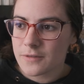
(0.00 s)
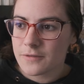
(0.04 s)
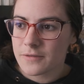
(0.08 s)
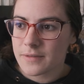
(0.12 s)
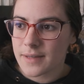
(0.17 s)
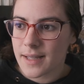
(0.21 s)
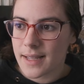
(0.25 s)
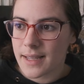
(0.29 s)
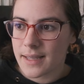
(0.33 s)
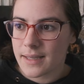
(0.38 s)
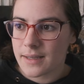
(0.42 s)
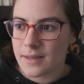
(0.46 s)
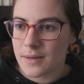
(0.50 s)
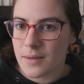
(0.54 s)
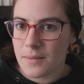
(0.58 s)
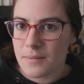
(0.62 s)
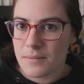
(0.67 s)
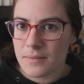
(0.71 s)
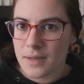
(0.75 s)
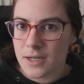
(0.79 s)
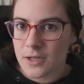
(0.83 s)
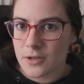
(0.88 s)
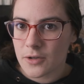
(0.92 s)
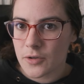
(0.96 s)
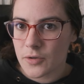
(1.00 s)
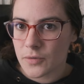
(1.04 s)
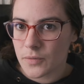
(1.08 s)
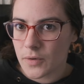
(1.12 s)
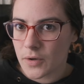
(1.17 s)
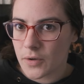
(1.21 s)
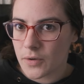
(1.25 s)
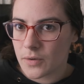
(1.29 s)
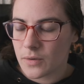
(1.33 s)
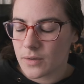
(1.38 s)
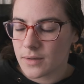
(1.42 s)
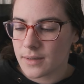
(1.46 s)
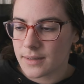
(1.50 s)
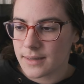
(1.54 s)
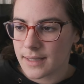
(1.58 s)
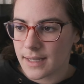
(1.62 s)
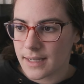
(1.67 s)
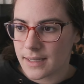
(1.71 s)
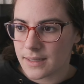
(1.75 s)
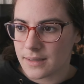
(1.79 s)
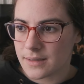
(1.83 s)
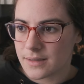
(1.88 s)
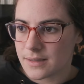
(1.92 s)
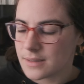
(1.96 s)
of like middle of the road
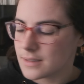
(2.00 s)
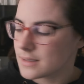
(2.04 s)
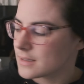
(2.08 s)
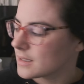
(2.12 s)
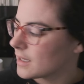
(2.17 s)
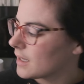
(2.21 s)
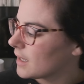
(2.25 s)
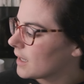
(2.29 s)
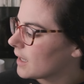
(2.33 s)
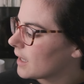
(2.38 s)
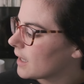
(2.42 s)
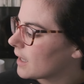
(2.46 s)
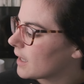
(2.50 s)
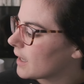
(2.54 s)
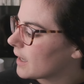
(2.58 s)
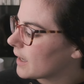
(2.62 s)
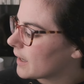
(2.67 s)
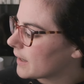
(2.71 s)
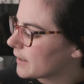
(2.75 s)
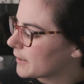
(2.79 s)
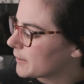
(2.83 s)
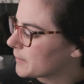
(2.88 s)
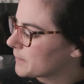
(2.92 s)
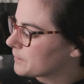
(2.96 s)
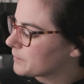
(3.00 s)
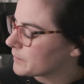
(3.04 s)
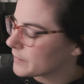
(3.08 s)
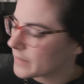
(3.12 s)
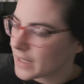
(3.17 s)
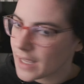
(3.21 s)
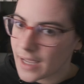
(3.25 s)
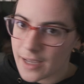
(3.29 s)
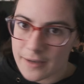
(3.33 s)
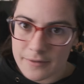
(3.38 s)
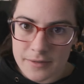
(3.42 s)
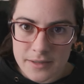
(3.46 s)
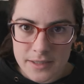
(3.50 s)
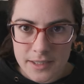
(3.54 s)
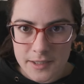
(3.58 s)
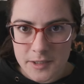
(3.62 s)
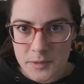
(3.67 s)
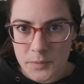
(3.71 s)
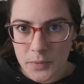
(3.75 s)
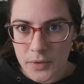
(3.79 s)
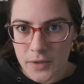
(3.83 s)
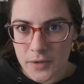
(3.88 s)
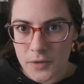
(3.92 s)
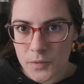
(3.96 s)
lens. Um,
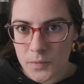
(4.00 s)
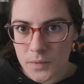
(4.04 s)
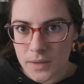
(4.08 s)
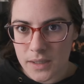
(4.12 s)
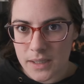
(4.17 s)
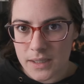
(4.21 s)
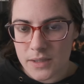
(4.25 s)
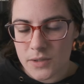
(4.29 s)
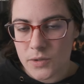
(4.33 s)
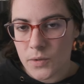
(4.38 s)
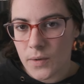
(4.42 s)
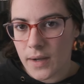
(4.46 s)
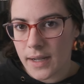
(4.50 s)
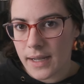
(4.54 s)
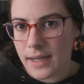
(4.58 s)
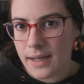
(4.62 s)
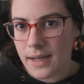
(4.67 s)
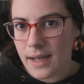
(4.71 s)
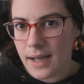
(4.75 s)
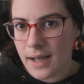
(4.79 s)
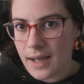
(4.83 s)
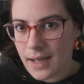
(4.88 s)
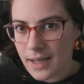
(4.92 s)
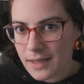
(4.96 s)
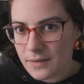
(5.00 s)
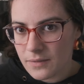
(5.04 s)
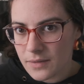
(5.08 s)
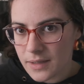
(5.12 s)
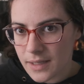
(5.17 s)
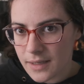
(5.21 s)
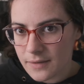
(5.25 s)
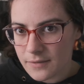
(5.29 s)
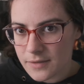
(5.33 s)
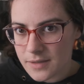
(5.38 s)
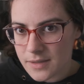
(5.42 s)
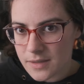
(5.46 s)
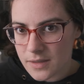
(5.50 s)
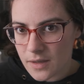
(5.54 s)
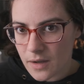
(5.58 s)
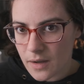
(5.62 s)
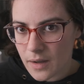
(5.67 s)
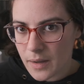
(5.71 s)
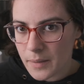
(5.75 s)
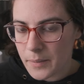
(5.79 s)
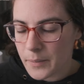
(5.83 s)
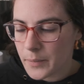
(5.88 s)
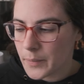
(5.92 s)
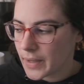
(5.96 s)
f6.3 is quite high of an
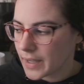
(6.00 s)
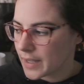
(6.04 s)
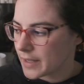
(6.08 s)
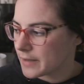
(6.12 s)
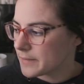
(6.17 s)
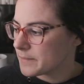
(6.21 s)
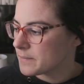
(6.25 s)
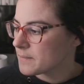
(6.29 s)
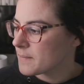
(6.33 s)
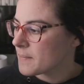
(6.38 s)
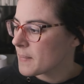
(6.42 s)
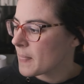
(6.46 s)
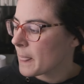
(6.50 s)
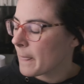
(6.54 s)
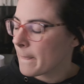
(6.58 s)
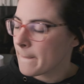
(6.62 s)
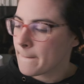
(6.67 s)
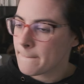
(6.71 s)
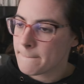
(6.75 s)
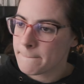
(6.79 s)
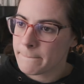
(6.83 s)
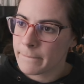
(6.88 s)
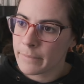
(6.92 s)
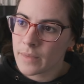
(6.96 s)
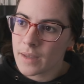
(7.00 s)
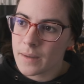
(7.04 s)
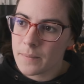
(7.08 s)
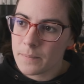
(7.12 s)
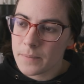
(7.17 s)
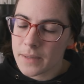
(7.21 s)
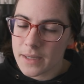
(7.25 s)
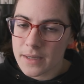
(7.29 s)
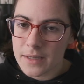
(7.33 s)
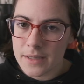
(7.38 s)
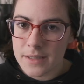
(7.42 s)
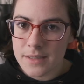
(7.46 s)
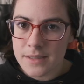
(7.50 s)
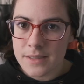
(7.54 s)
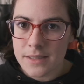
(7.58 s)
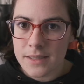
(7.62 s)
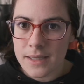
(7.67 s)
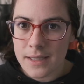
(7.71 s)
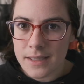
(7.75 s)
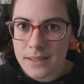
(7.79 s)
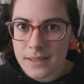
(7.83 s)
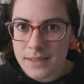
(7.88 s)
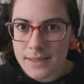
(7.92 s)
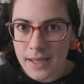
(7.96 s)
f-stop, but because
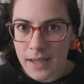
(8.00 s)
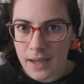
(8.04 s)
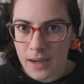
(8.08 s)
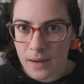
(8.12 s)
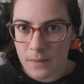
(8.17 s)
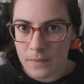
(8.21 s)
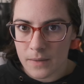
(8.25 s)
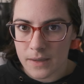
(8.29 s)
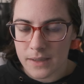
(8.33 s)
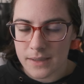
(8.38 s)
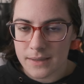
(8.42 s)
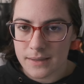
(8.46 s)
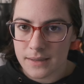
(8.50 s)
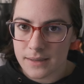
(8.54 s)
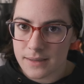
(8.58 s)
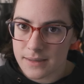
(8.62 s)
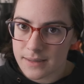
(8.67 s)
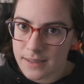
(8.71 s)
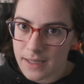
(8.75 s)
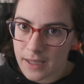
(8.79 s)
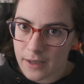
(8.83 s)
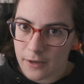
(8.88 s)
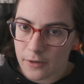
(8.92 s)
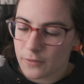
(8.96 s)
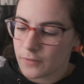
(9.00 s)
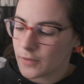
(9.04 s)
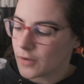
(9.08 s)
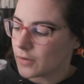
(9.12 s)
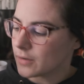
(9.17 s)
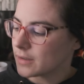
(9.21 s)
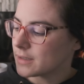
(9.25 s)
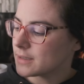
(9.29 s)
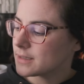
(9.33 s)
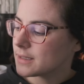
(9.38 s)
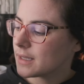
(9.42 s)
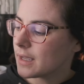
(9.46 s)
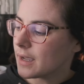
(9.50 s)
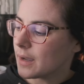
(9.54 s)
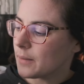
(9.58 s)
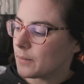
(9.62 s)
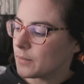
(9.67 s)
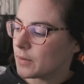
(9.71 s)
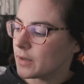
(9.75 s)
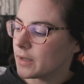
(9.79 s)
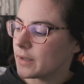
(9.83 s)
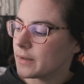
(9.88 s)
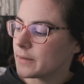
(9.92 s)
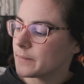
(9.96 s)
this camera is a scale focus
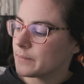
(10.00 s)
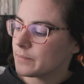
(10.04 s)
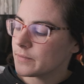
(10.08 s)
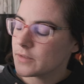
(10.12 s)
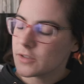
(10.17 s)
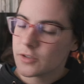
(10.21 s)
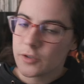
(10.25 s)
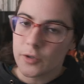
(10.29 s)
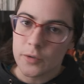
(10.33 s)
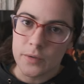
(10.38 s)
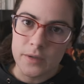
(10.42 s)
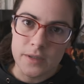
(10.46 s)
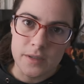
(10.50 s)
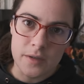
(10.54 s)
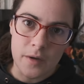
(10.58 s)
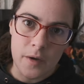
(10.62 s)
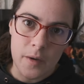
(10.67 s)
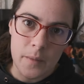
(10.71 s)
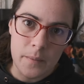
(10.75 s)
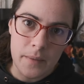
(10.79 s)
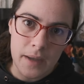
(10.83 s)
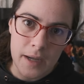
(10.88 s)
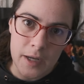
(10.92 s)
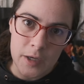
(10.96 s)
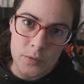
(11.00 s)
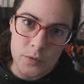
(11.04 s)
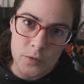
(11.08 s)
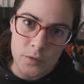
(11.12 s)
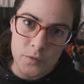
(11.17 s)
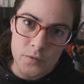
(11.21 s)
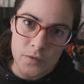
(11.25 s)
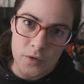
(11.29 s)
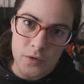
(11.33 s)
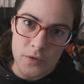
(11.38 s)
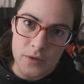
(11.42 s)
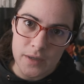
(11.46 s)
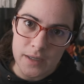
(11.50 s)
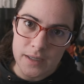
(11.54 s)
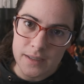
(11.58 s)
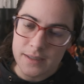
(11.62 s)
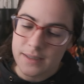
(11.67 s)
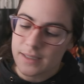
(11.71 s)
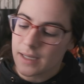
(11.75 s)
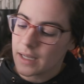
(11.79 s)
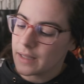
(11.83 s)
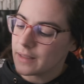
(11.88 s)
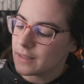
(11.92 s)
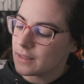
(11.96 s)
camera, so it's all manual
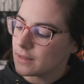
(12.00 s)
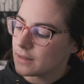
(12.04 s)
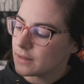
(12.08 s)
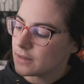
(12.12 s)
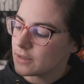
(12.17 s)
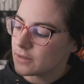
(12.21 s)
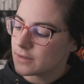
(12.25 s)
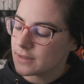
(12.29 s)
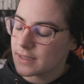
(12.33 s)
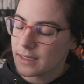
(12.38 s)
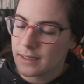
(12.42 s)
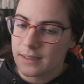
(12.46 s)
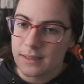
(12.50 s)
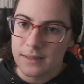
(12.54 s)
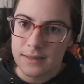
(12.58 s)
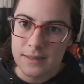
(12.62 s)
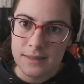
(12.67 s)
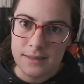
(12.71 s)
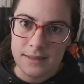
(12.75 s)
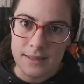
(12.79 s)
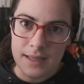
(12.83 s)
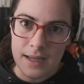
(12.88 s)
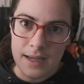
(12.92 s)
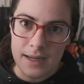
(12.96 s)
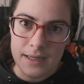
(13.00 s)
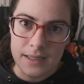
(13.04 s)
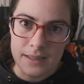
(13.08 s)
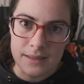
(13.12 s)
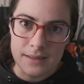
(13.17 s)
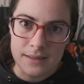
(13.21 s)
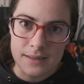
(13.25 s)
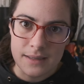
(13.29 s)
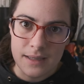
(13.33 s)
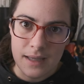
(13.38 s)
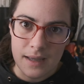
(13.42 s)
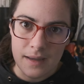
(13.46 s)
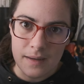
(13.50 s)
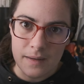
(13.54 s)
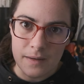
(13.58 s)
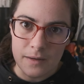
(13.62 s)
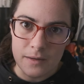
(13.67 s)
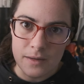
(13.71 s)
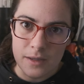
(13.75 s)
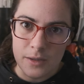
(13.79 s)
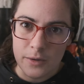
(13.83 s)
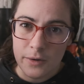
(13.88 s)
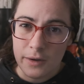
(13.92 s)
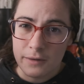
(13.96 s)
focus, and there's like a sliding scale
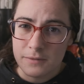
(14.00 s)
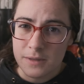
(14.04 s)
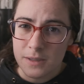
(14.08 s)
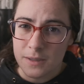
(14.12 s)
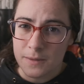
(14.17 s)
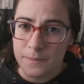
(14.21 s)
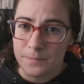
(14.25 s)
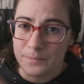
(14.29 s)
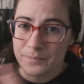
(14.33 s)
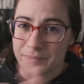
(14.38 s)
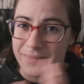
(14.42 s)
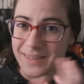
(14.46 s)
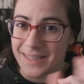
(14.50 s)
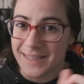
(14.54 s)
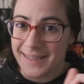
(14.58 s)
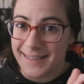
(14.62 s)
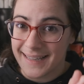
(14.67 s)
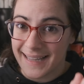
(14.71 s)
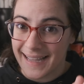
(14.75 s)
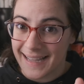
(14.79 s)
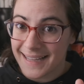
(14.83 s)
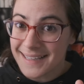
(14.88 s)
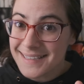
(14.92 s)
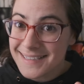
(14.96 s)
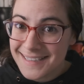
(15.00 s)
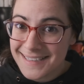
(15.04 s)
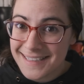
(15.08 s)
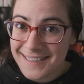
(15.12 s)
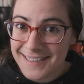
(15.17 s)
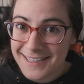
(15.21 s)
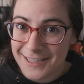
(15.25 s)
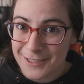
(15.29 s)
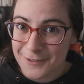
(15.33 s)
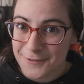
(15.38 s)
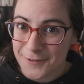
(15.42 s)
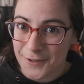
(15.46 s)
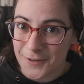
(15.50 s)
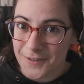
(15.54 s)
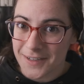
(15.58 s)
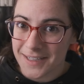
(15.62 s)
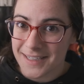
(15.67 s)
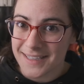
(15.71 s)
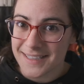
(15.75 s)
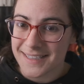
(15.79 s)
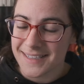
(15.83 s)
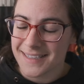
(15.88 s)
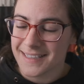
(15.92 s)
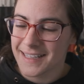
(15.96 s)
that you have to guess the
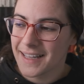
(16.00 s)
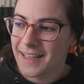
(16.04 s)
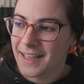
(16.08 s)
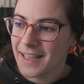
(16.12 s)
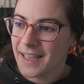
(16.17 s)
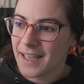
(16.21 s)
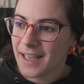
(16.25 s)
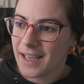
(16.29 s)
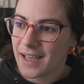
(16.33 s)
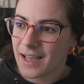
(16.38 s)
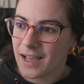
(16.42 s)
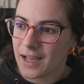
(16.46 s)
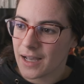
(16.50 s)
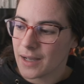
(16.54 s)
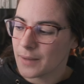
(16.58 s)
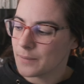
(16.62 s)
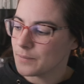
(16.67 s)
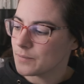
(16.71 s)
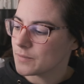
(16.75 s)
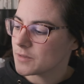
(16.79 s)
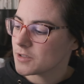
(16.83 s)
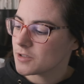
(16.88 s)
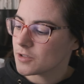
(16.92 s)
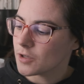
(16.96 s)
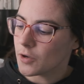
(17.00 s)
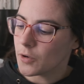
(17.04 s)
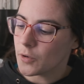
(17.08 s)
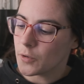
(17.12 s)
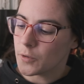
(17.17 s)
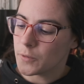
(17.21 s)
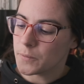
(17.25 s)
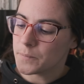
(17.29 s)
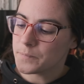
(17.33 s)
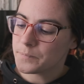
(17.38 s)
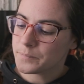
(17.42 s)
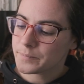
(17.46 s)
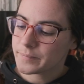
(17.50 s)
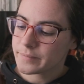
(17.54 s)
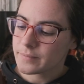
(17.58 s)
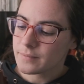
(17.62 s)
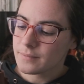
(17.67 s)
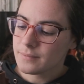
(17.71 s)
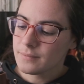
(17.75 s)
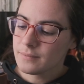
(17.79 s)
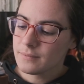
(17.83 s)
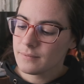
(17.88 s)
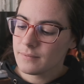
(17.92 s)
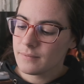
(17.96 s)
focus. Um, so
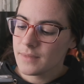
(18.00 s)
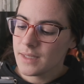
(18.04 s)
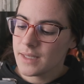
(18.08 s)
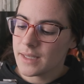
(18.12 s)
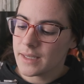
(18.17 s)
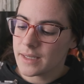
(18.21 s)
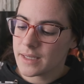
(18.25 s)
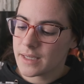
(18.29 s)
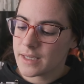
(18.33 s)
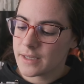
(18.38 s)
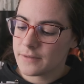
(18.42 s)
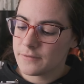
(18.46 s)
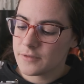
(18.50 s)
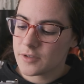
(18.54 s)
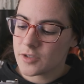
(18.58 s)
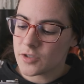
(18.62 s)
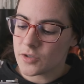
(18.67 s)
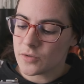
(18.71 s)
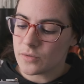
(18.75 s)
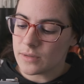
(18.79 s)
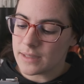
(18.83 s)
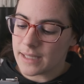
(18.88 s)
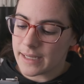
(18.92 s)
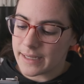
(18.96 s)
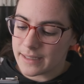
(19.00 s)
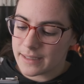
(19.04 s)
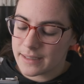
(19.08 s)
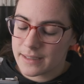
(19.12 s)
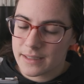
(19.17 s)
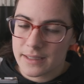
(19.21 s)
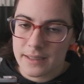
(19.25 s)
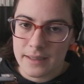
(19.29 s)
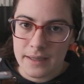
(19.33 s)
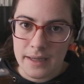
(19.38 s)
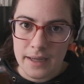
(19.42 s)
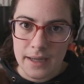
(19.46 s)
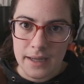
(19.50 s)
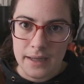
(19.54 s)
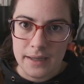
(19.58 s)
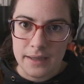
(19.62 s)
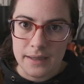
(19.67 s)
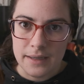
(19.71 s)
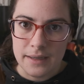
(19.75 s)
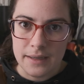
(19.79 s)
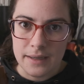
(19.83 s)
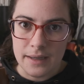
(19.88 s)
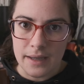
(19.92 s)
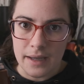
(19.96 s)
it gives you like,
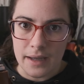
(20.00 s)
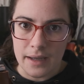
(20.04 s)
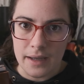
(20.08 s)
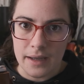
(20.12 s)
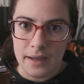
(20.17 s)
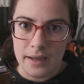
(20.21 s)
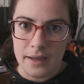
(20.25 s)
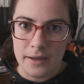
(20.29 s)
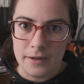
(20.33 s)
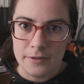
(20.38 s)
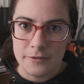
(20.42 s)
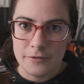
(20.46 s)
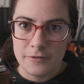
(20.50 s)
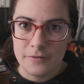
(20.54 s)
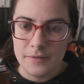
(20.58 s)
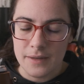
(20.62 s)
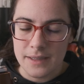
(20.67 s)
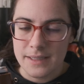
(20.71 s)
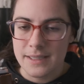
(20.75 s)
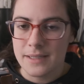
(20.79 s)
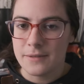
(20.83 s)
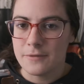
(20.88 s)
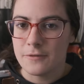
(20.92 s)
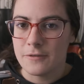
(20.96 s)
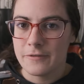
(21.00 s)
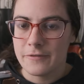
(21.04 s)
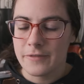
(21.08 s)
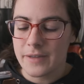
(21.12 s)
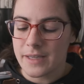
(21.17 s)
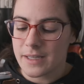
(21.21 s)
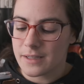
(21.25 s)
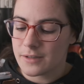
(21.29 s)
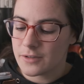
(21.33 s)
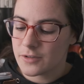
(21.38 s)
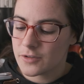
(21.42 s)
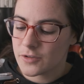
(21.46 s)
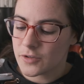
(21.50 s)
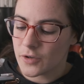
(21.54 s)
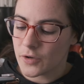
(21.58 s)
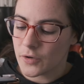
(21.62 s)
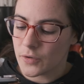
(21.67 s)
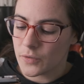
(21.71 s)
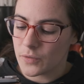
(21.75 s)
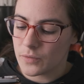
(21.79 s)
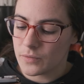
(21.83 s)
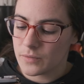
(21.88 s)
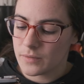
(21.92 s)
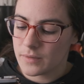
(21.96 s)
uh, it's in feet,
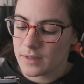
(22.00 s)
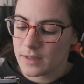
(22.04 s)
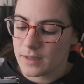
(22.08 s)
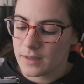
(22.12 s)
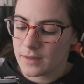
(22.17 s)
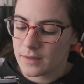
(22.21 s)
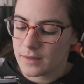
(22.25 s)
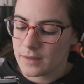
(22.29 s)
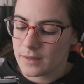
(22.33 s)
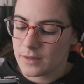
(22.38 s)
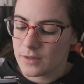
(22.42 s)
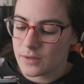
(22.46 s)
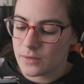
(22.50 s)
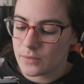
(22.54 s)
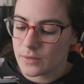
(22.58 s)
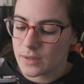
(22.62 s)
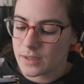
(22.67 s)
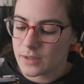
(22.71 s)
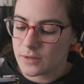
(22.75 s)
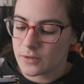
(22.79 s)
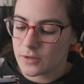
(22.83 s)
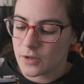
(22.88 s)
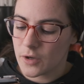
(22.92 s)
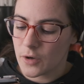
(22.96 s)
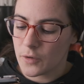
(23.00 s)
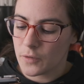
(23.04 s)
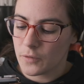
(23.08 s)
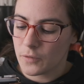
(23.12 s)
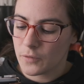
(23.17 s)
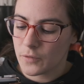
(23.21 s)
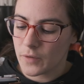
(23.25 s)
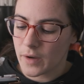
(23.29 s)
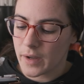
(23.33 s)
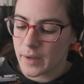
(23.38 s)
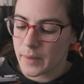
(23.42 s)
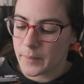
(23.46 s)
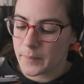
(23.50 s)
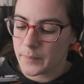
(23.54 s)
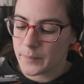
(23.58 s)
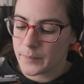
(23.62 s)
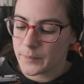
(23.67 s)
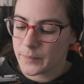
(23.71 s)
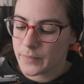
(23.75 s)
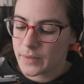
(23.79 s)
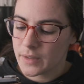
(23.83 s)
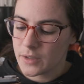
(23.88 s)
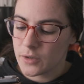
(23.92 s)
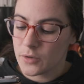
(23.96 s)
so you can go from,
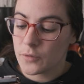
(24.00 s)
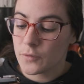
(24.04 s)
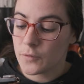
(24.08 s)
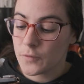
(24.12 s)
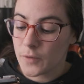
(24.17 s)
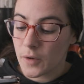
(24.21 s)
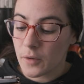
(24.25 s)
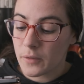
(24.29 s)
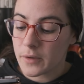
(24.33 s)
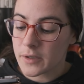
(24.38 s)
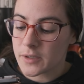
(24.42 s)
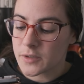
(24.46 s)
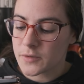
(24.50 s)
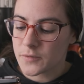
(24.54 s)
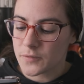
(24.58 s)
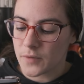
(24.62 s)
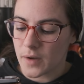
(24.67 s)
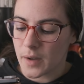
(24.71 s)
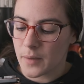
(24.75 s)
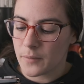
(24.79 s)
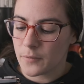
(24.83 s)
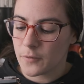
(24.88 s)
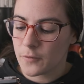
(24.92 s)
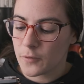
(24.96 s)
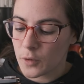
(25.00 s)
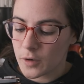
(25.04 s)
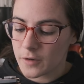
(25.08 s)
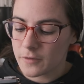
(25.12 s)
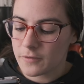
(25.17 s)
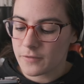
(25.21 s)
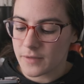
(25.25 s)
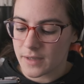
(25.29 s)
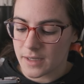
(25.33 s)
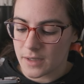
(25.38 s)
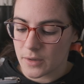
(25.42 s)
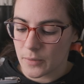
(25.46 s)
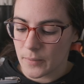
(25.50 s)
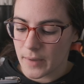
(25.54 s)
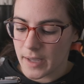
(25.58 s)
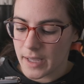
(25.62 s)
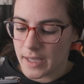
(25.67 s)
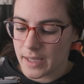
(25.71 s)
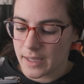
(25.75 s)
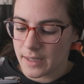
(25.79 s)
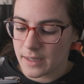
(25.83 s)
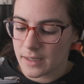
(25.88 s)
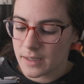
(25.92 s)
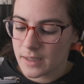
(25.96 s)
you can focus from four feet
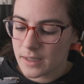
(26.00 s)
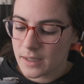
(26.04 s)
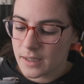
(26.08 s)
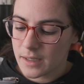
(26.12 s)
away